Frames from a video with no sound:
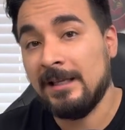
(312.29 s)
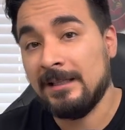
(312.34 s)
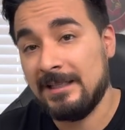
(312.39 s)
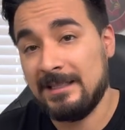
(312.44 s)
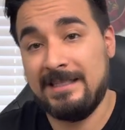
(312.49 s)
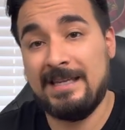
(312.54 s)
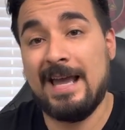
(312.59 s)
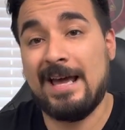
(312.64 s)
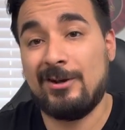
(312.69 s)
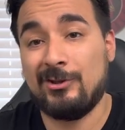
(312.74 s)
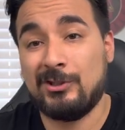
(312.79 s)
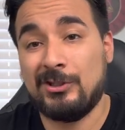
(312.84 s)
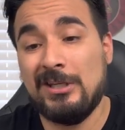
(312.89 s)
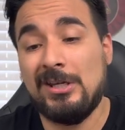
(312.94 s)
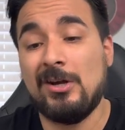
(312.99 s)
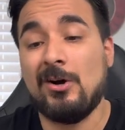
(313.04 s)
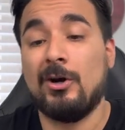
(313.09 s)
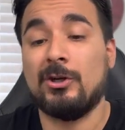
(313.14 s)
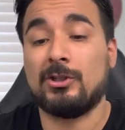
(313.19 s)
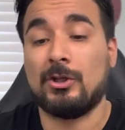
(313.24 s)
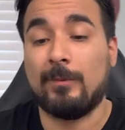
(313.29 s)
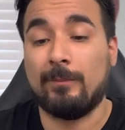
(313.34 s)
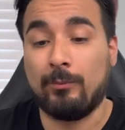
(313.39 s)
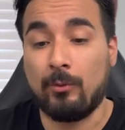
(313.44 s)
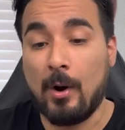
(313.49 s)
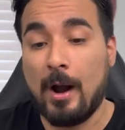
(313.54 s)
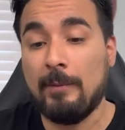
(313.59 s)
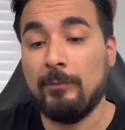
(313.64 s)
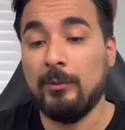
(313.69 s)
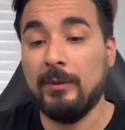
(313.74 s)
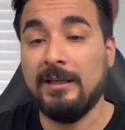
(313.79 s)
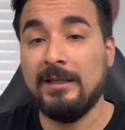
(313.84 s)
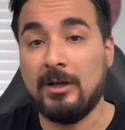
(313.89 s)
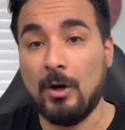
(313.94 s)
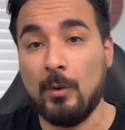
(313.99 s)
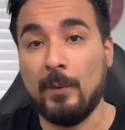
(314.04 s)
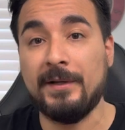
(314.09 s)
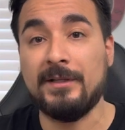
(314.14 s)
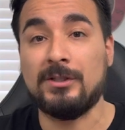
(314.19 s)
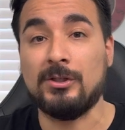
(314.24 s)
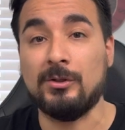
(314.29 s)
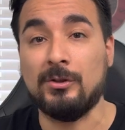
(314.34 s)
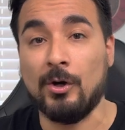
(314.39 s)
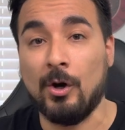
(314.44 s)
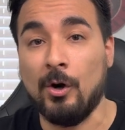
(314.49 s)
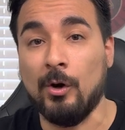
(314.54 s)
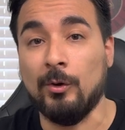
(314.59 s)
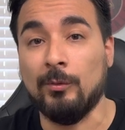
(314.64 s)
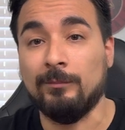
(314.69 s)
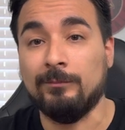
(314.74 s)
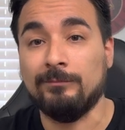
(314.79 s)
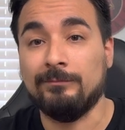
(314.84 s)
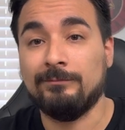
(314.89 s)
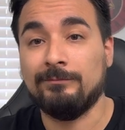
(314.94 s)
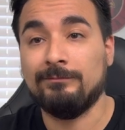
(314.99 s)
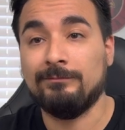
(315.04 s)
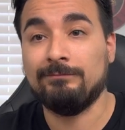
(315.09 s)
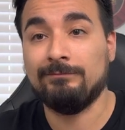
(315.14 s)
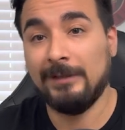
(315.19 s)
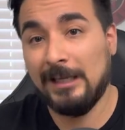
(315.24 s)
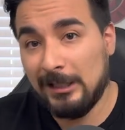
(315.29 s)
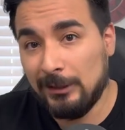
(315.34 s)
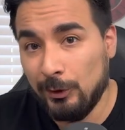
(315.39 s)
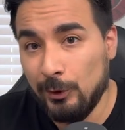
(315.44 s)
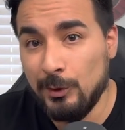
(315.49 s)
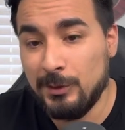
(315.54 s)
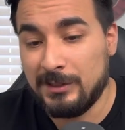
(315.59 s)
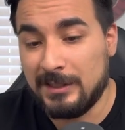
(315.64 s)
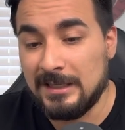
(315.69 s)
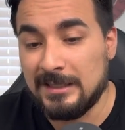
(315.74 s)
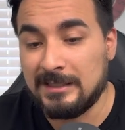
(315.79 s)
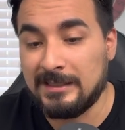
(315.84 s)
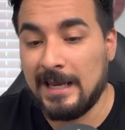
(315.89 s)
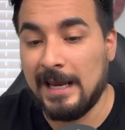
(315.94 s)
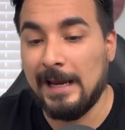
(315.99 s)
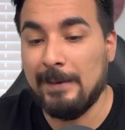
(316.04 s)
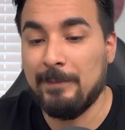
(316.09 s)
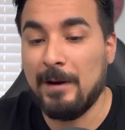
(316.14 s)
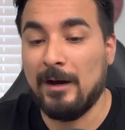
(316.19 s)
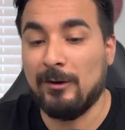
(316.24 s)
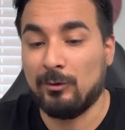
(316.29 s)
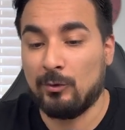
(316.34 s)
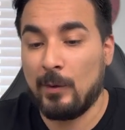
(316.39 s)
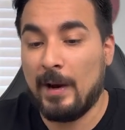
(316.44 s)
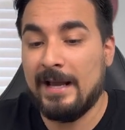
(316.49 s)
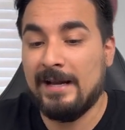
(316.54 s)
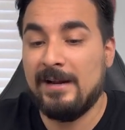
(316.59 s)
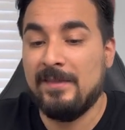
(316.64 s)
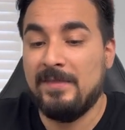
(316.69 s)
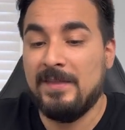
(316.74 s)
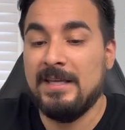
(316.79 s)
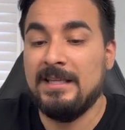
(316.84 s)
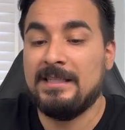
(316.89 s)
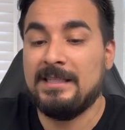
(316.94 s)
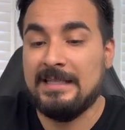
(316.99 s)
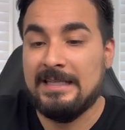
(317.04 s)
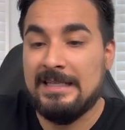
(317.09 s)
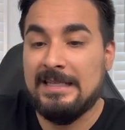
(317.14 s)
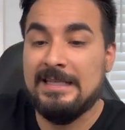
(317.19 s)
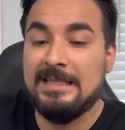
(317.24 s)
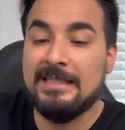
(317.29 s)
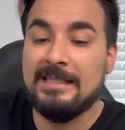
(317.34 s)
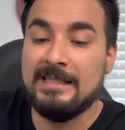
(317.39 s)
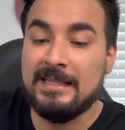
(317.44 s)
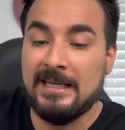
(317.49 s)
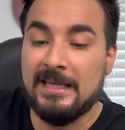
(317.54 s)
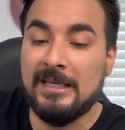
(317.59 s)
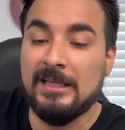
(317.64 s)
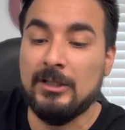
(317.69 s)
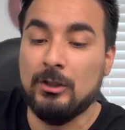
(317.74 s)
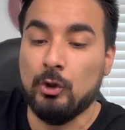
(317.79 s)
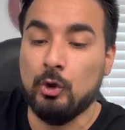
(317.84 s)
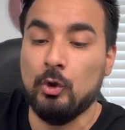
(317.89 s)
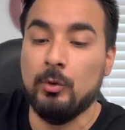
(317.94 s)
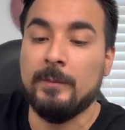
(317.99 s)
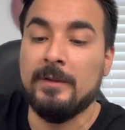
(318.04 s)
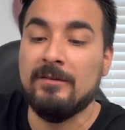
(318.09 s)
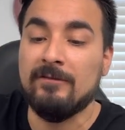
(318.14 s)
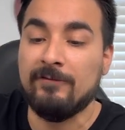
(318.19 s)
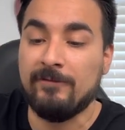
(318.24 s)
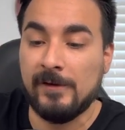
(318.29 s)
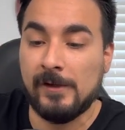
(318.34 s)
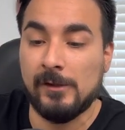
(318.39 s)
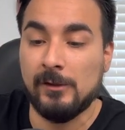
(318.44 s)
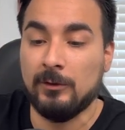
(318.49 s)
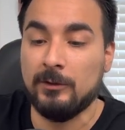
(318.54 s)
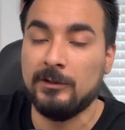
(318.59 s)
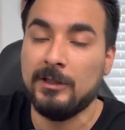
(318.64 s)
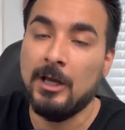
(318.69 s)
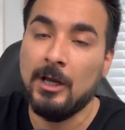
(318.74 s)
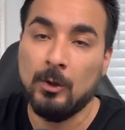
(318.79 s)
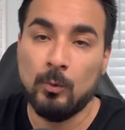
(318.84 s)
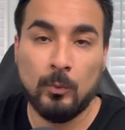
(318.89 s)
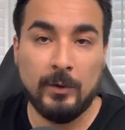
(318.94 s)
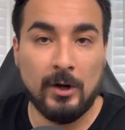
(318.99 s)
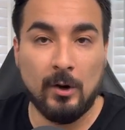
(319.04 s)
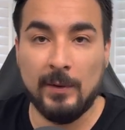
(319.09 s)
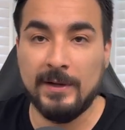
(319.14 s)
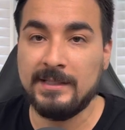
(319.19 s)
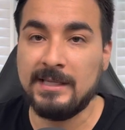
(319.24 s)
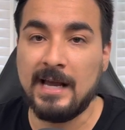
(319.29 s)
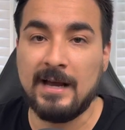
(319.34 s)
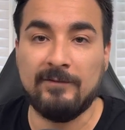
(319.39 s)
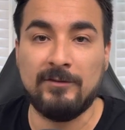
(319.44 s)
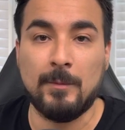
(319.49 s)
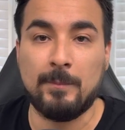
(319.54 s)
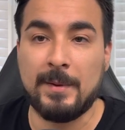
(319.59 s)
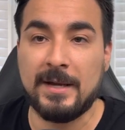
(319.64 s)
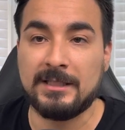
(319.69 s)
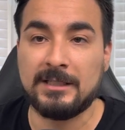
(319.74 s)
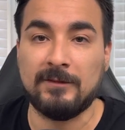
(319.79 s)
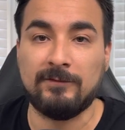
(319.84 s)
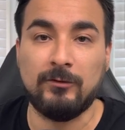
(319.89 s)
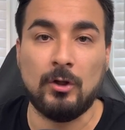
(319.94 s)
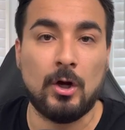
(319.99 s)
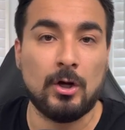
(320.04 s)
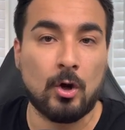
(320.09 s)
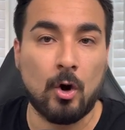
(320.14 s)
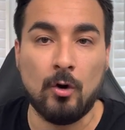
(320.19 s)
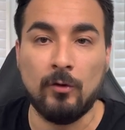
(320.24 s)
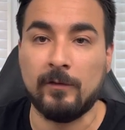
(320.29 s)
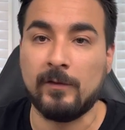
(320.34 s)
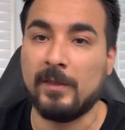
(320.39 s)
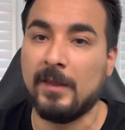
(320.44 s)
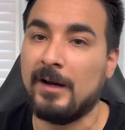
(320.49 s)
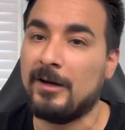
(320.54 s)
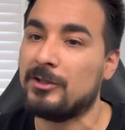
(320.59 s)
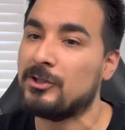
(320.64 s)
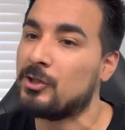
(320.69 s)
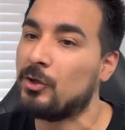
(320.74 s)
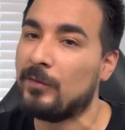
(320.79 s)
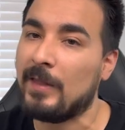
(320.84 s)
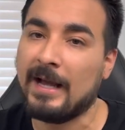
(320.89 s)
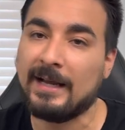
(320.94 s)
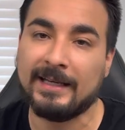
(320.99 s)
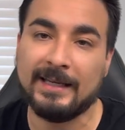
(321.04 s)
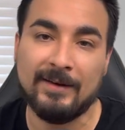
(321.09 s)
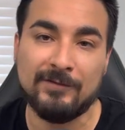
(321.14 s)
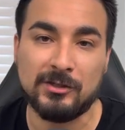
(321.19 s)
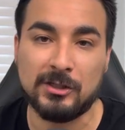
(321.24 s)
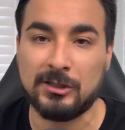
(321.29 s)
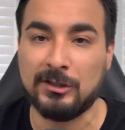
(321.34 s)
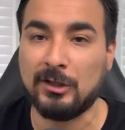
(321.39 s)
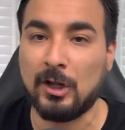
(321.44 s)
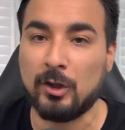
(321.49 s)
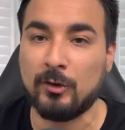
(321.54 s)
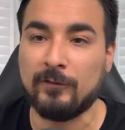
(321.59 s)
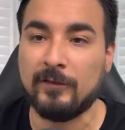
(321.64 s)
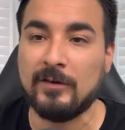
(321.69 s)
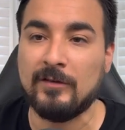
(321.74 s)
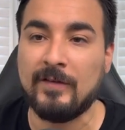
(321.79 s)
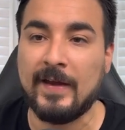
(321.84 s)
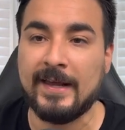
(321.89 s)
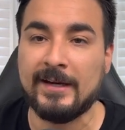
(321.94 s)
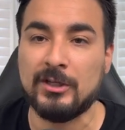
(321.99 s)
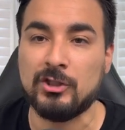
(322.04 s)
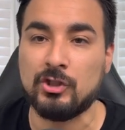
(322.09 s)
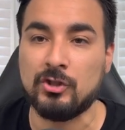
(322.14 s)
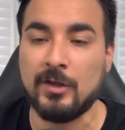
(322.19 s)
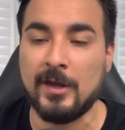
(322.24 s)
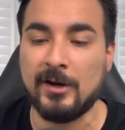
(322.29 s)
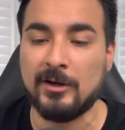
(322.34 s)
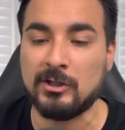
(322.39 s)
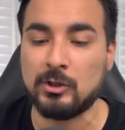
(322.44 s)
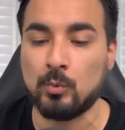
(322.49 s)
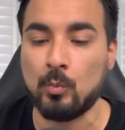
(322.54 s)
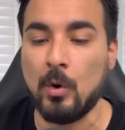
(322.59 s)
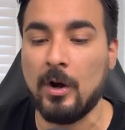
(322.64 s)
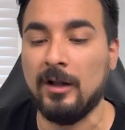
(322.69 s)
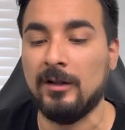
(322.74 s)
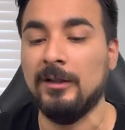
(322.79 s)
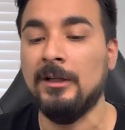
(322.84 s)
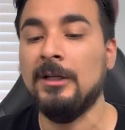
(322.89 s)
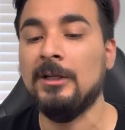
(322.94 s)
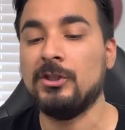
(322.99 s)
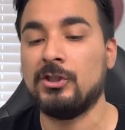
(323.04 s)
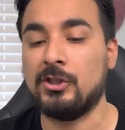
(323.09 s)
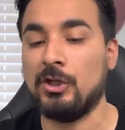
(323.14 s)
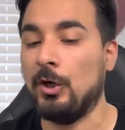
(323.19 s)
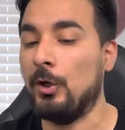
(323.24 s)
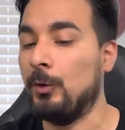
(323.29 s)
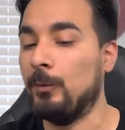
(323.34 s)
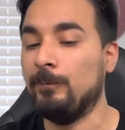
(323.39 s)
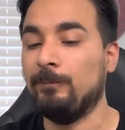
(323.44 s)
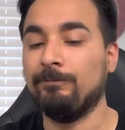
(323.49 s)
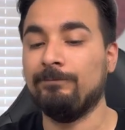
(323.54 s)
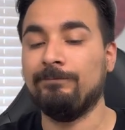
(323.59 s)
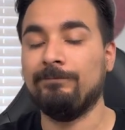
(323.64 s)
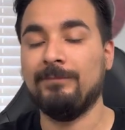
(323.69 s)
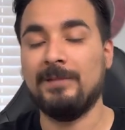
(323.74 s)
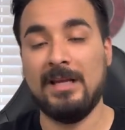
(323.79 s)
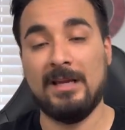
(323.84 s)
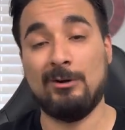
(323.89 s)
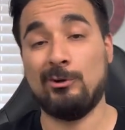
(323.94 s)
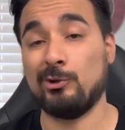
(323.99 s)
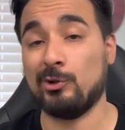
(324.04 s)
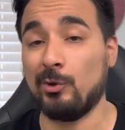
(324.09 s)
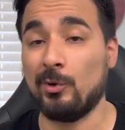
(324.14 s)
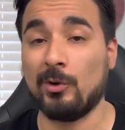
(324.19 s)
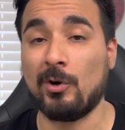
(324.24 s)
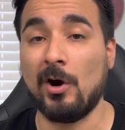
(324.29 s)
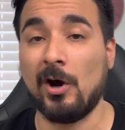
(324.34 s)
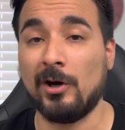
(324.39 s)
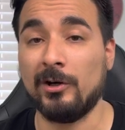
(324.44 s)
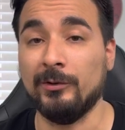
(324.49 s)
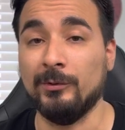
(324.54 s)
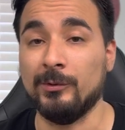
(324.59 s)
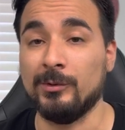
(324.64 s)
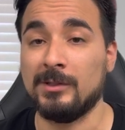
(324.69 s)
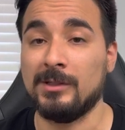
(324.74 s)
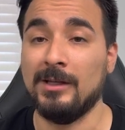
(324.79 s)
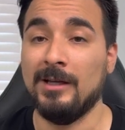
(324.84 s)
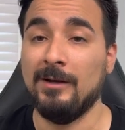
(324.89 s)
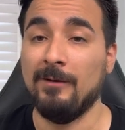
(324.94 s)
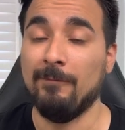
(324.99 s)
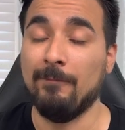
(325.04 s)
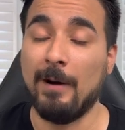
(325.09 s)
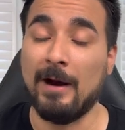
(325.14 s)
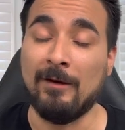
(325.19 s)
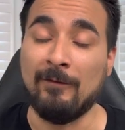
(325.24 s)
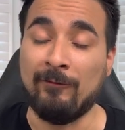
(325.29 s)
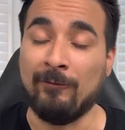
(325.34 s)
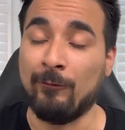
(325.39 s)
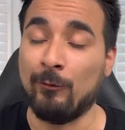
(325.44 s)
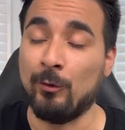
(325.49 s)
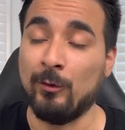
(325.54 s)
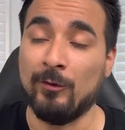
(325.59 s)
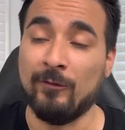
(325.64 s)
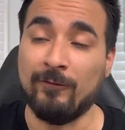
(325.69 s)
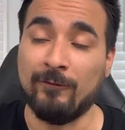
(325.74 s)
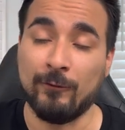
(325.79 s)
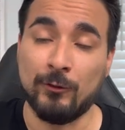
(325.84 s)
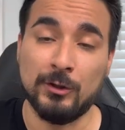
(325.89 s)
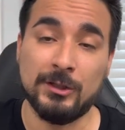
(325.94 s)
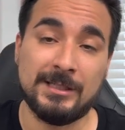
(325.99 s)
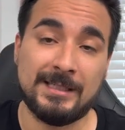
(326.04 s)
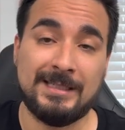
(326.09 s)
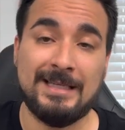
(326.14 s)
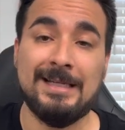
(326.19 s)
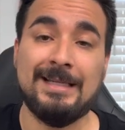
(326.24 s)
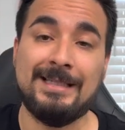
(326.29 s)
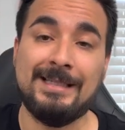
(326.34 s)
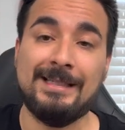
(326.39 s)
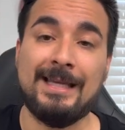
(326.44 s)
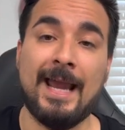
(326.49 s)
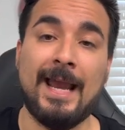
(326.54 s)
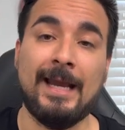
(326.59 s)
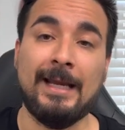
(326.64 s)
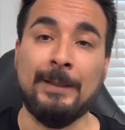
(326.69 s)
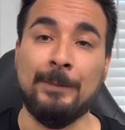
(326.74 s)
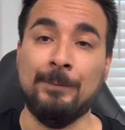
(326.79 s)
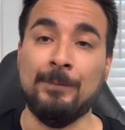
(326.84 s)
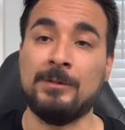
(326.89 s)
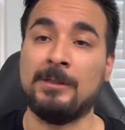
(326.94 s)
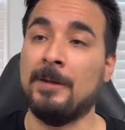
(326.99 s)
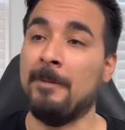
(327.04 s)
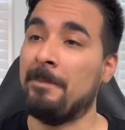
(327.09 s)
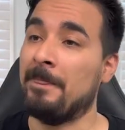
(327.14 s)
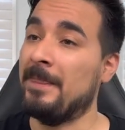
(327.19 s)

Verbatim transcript: The Seattle Seahawks are probably going to go and lose this game. Now, granted, this is in Lumen Field. We always have the best of luck over there, so that gives us another advantage there as well. So, the Arizona Cardinals, but for the first six games,